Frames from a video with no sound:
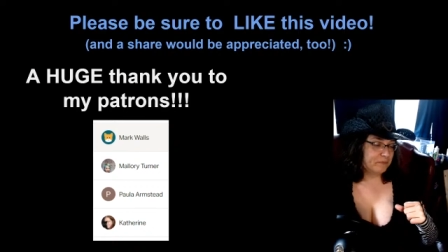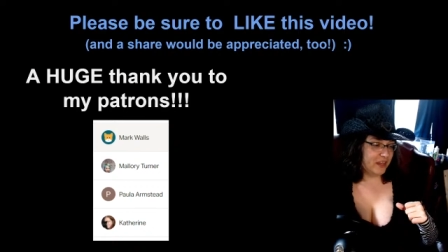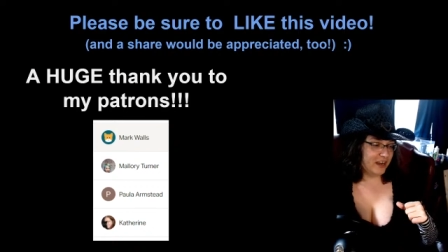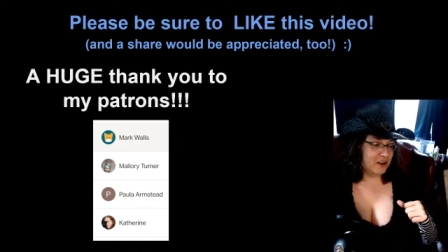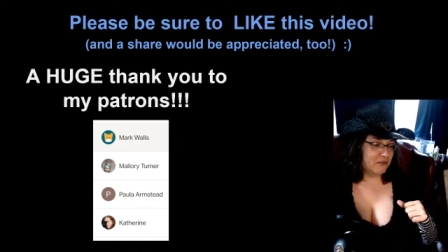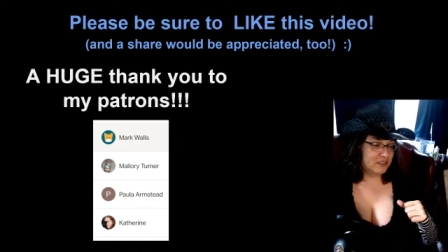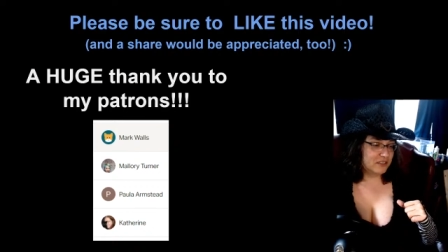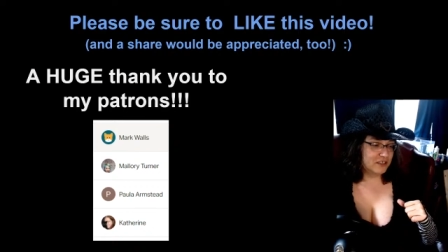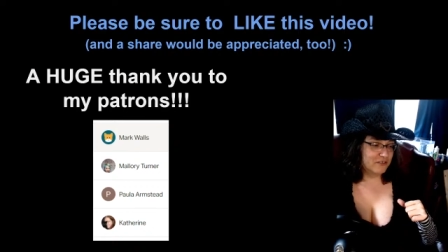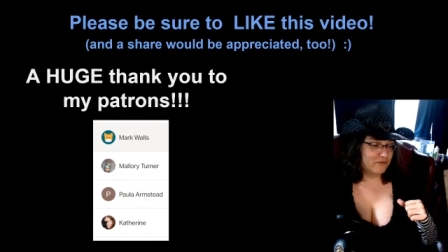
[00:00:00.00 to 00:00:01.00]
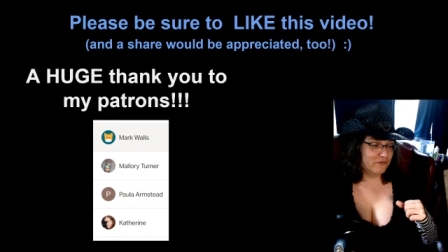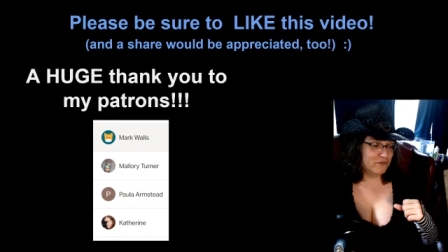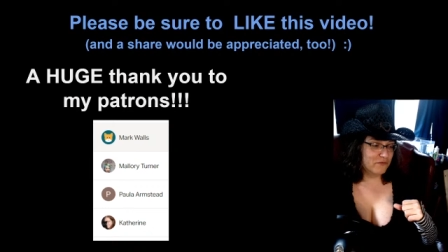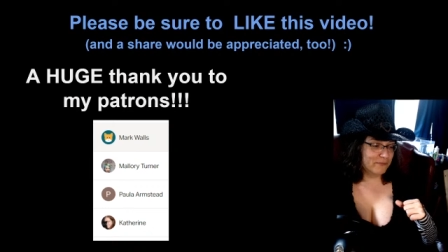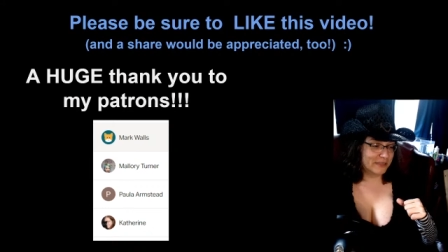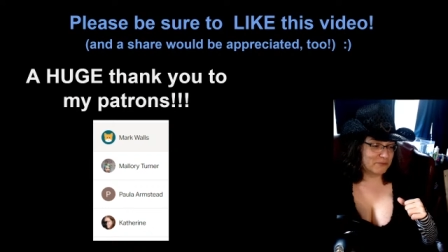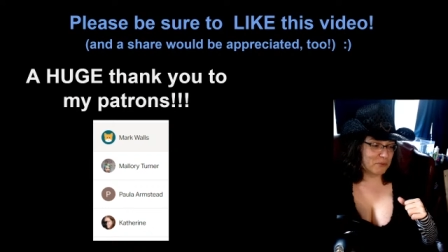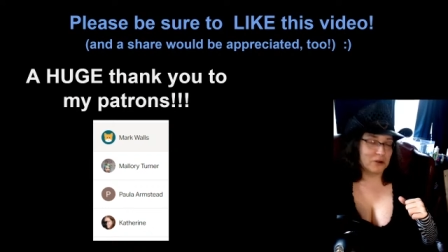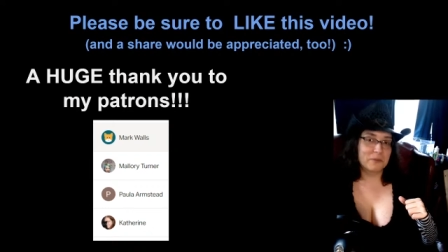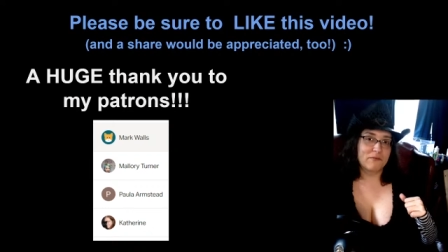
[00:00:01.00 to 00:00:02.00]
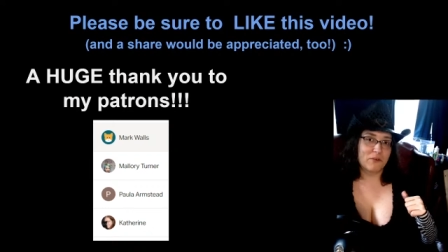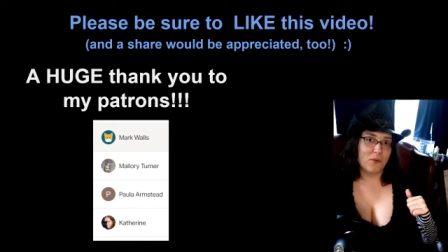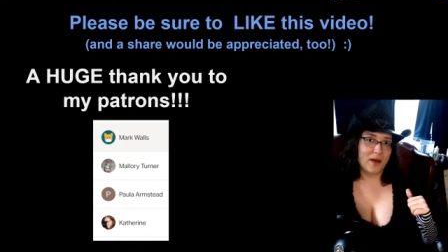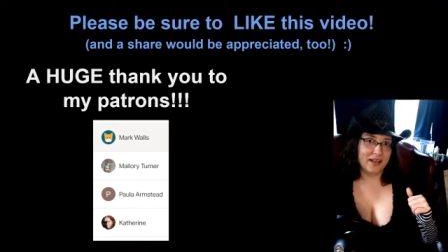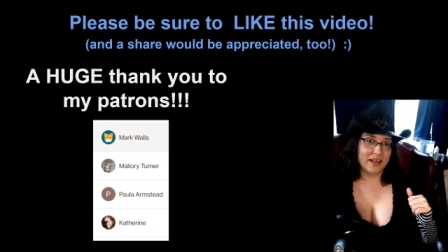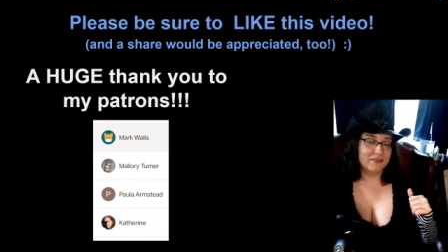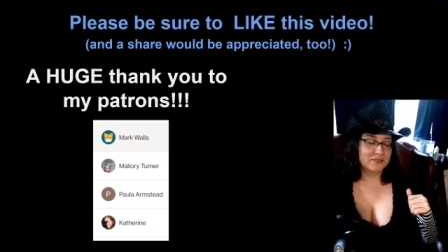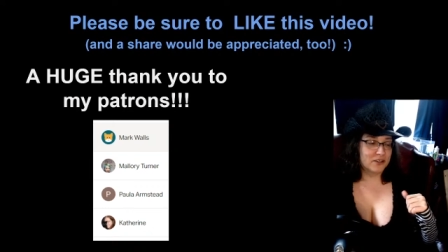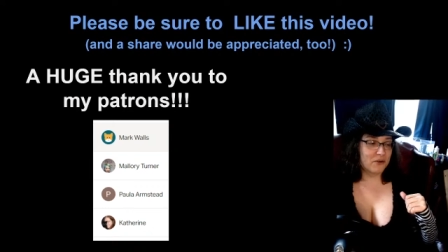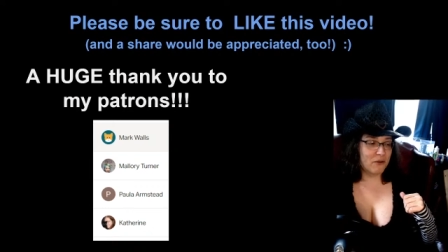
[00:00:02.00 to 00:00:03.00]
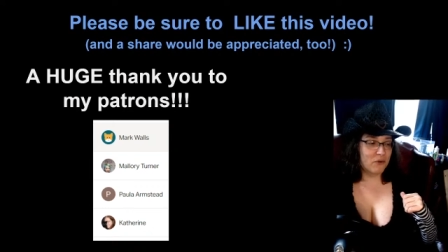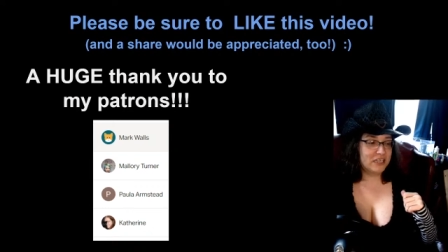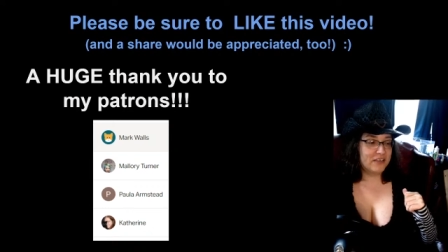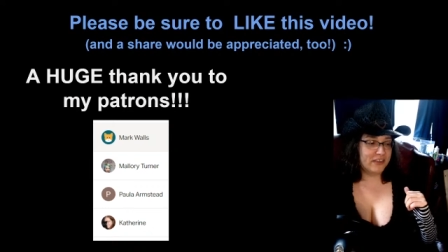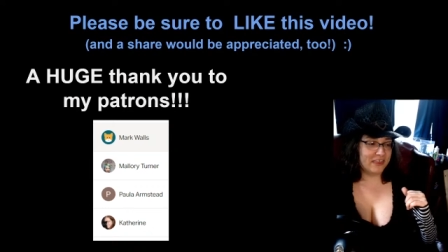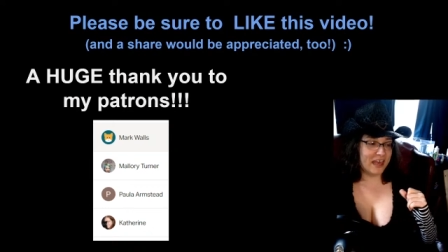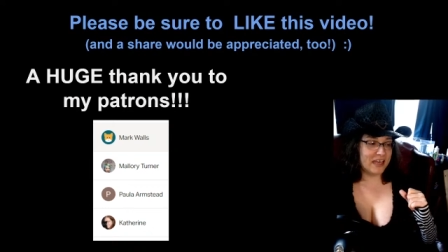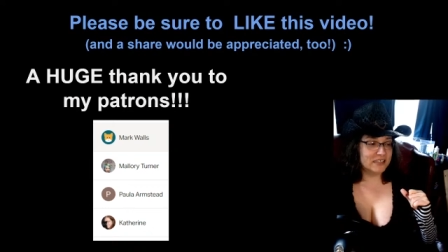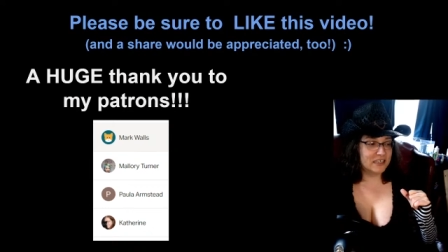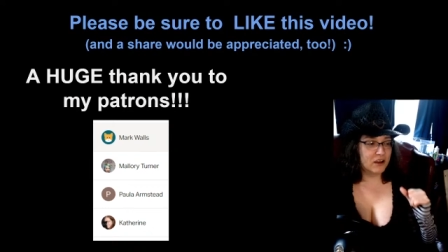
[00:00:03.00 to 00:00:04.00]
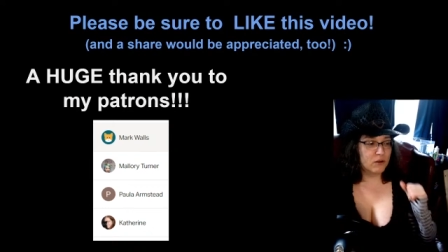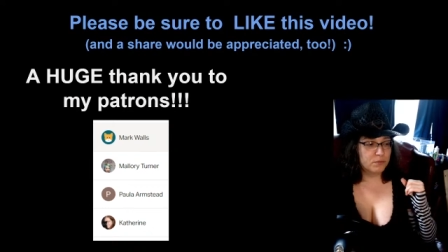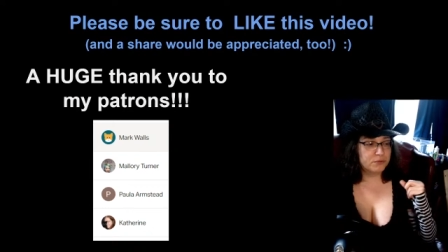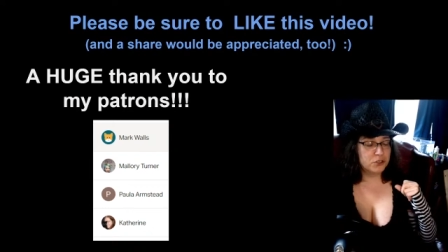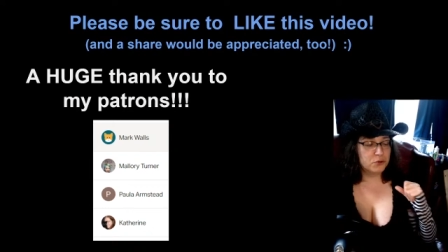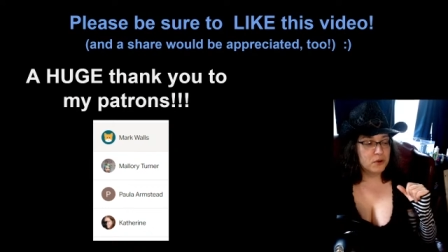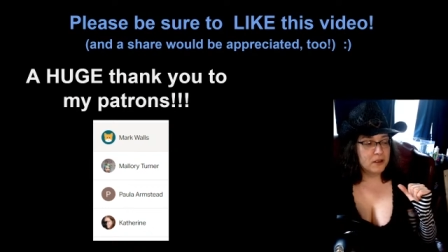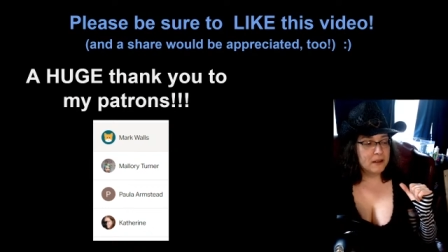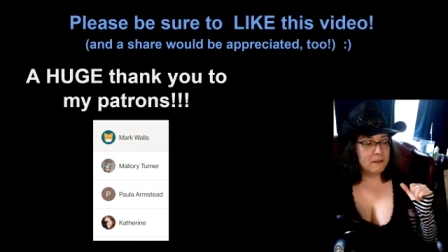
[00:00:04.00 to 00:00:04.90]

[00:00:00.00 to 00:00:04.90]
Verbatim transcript: And I know it's you've you've been supporting me for a while now, so I want to give it thanks, and I hope to